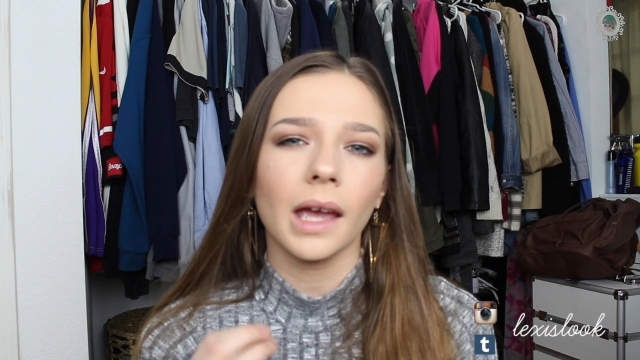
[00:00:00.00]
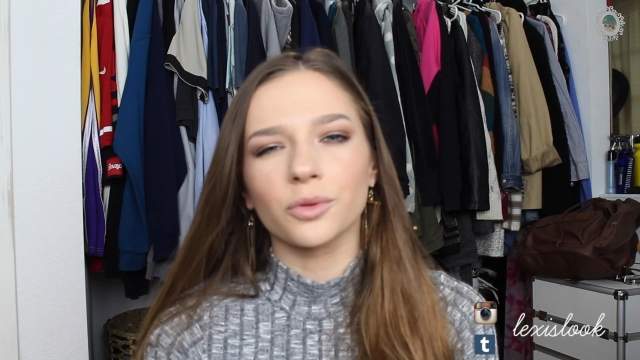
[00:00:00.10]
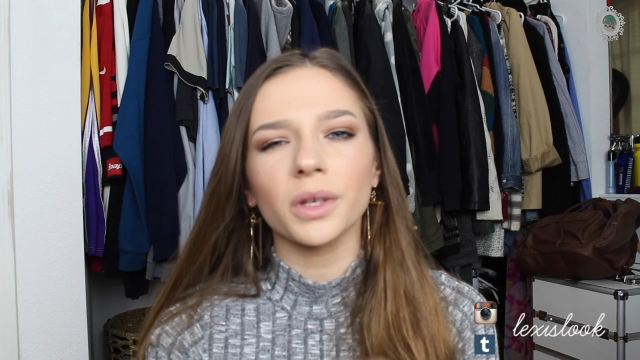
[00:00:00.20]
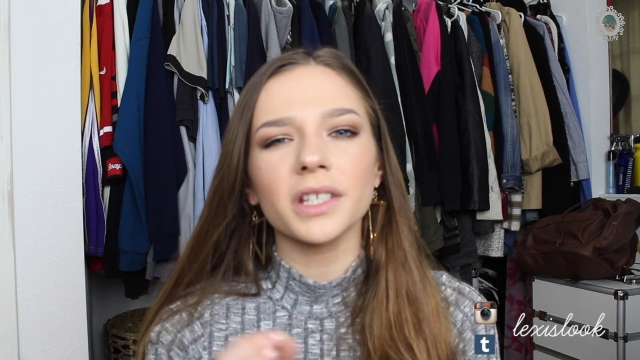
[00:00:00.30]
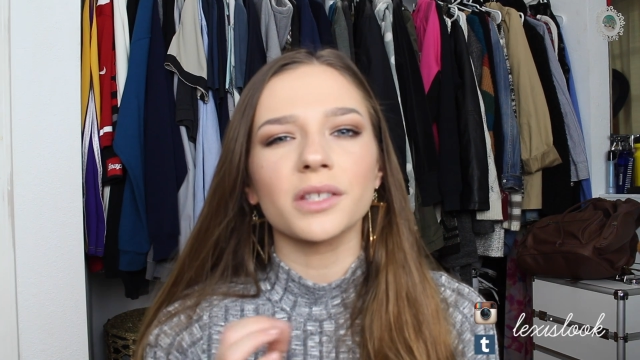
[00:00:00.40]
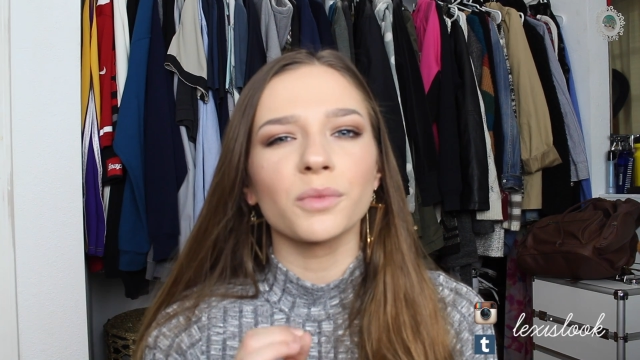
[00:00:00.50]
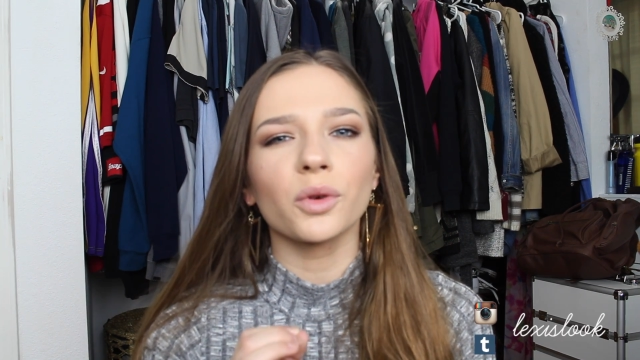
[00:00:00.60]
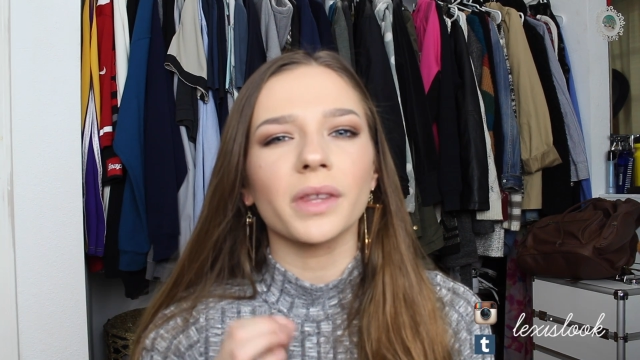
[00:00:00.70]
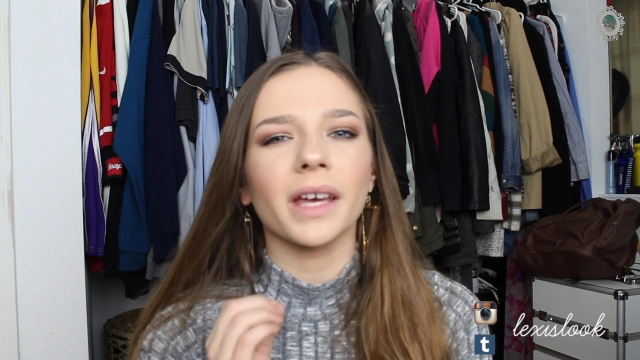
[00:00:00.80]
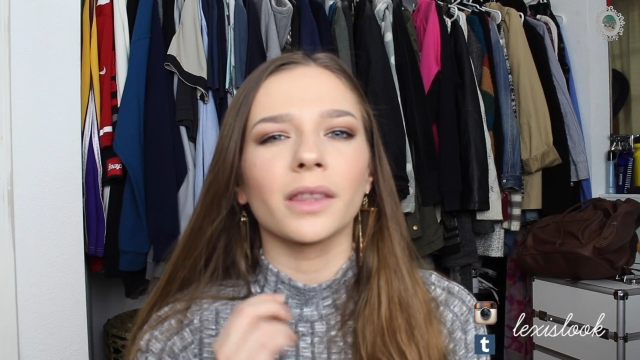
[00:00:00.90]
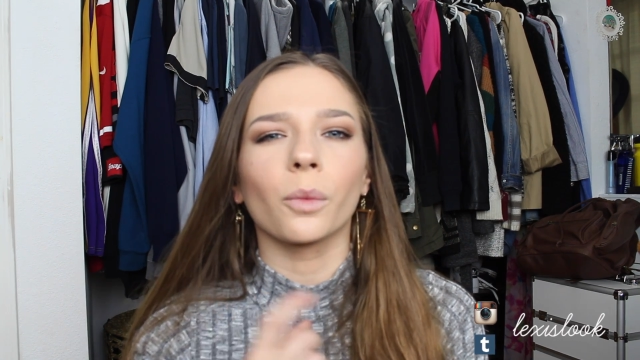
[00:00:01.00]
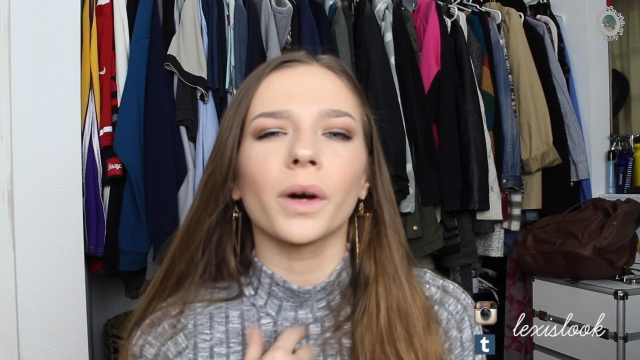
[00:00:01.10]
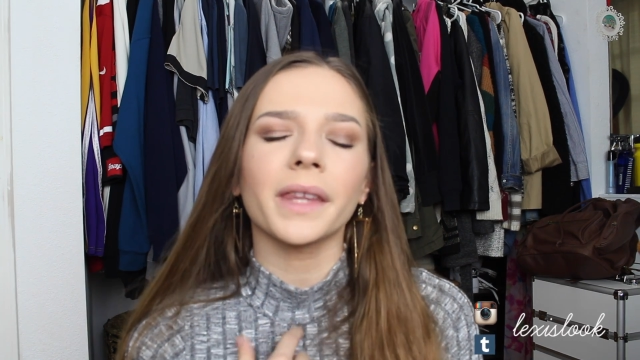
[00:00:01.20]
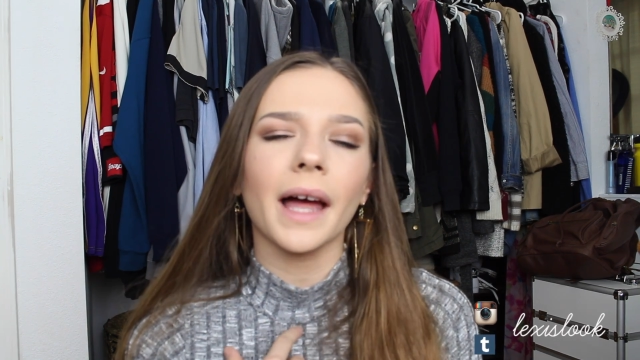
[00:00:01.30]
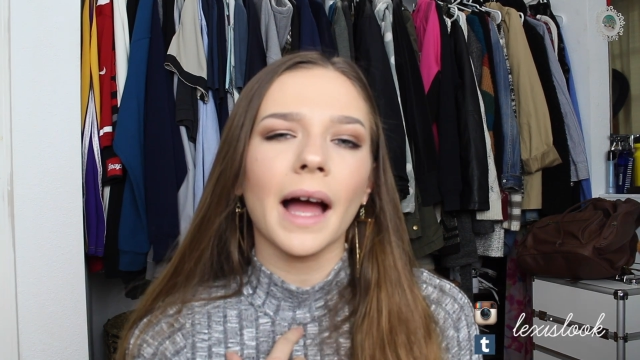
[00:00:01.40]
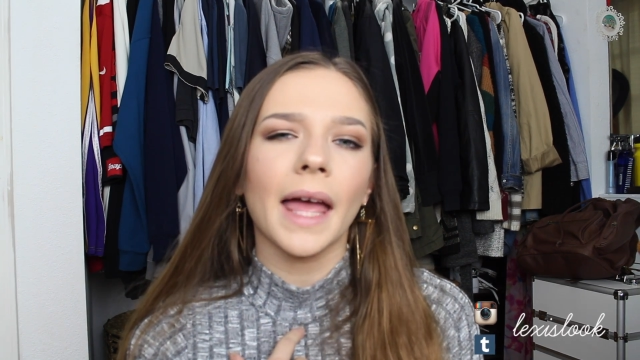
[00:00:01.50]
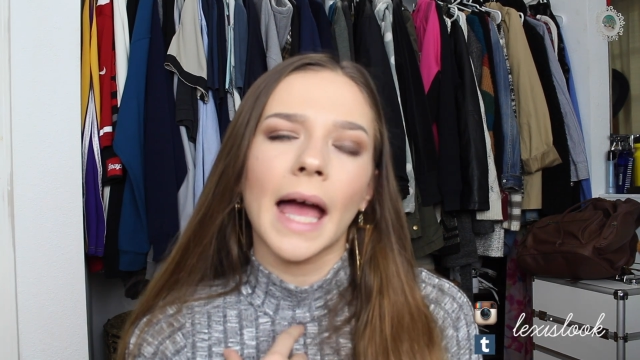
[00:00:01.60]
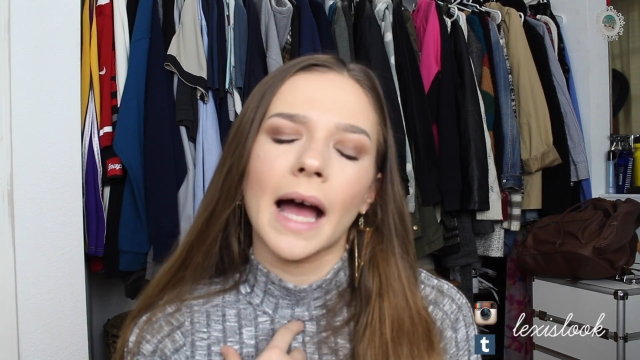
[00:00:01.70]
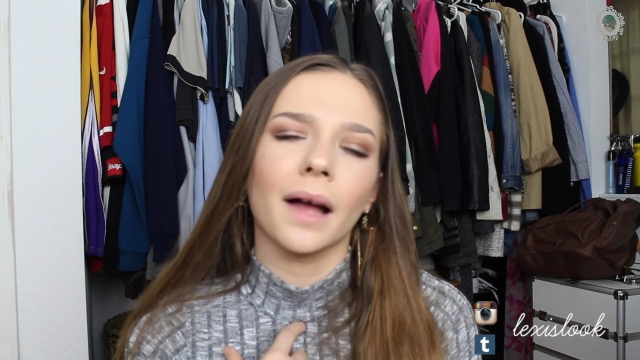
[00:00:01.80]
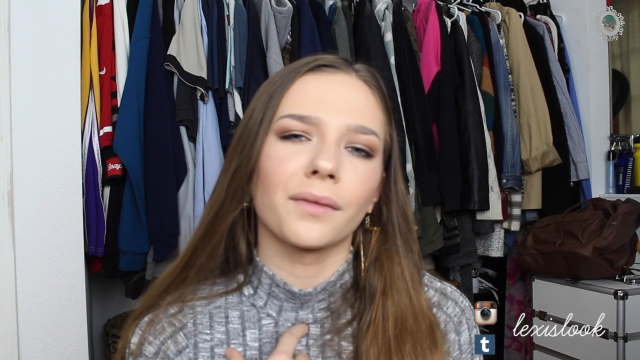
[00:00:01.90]
It's really smooth, and the one that I
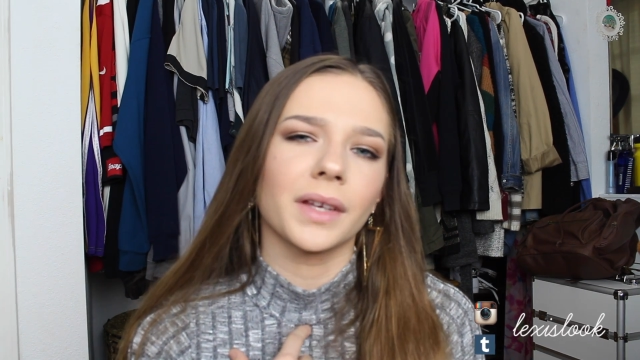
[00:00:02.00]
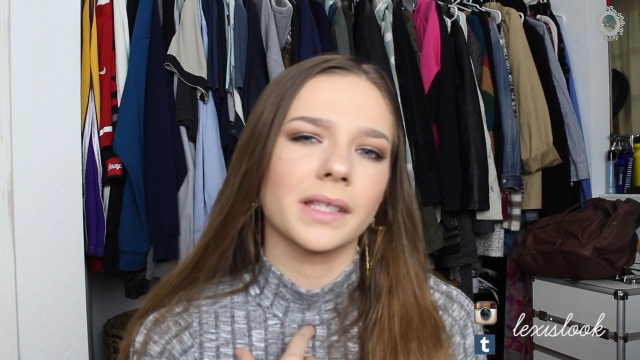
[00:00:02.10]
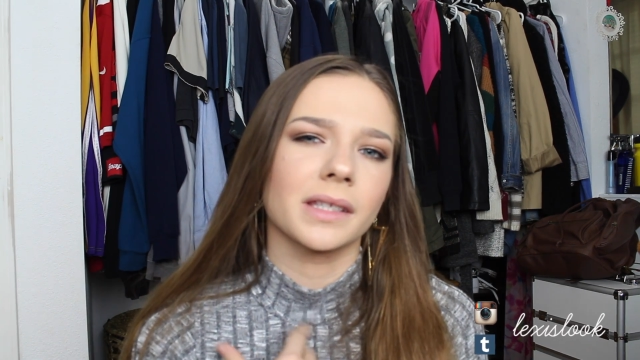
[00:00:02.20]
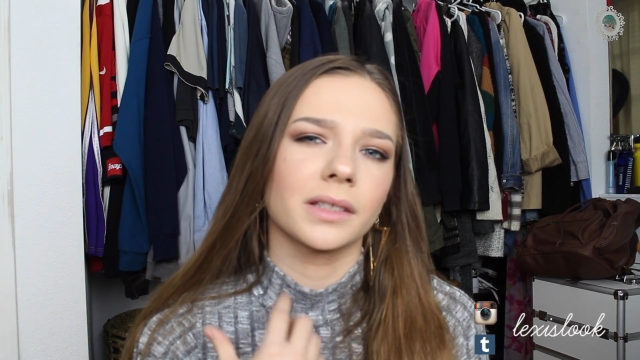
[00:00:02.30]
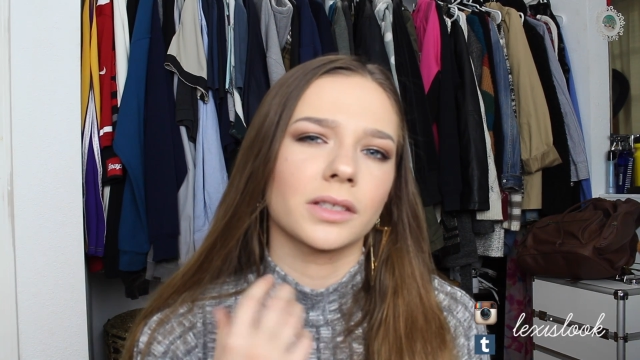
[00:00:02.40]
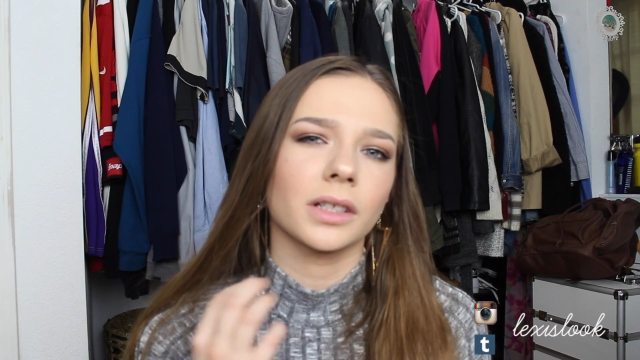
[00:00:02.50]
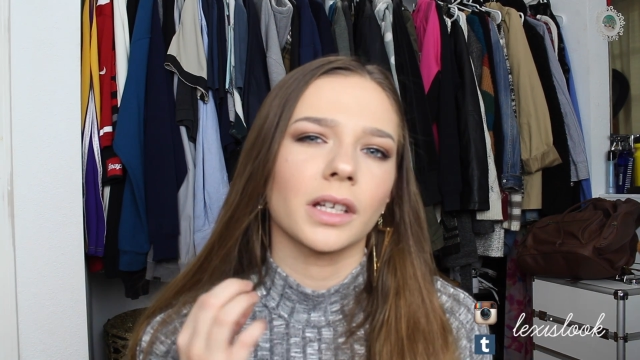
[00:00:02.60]
have isn't